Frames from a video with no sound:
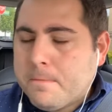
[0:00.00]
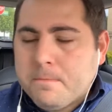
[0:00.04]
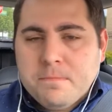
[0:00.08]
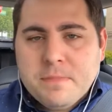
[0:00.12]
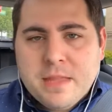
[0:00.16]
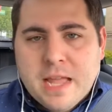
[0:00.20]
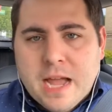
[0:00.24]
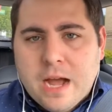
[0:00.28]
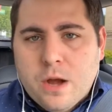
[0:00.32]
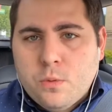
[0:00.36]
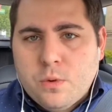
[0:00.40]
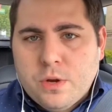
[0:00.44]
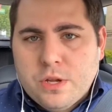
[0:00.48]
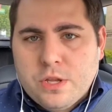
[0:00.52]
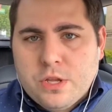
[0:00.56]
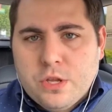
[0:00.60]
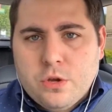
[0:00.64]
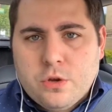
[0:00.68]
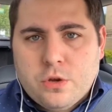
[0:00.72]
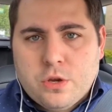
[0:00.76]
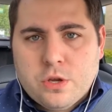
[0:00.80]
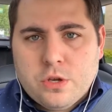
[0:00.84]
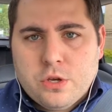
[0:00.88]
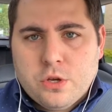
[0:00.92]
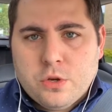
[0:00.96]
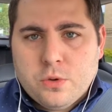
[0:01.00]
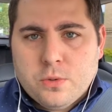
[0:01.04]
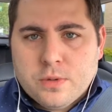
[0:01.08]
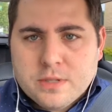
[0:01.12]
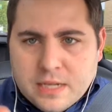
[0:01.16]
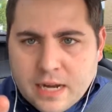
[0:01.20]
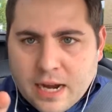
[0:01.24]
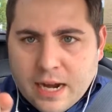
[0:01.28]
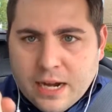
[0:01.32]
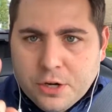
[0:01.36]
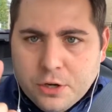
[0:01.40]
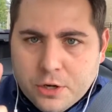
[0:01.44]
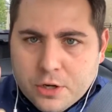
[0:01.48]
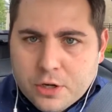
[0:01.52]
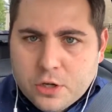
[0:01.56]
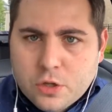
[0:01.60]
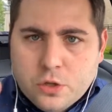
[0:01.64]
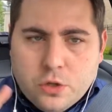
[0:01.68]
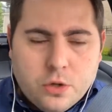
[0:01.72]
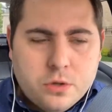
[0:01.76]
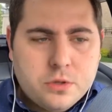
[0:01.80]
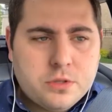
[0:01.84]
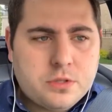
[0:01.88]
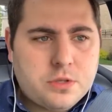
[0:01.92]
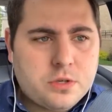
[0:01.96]
Now what you can do is hire a
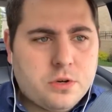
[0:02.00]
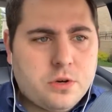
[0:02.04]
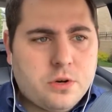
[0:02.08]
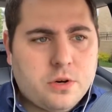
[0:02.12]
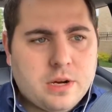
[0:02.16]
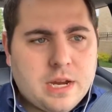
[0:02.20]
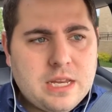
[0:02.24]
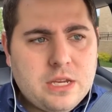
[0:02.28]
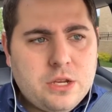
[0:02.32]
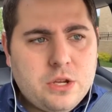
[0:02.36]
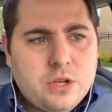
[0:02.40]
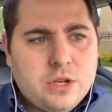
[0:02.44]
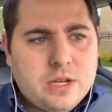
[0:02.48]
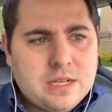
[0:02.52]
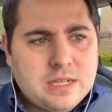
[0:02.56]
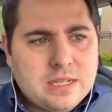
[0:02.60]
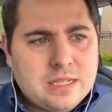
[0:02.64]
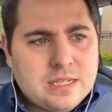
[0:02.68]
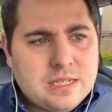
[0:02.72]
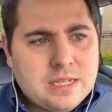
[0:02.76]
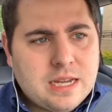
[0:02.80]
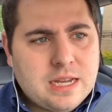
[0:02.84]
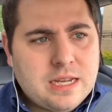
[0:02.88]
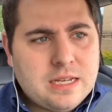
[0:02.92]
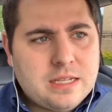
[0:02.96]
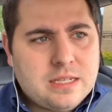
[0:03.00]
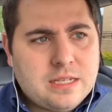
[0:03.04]
closer, and you can say,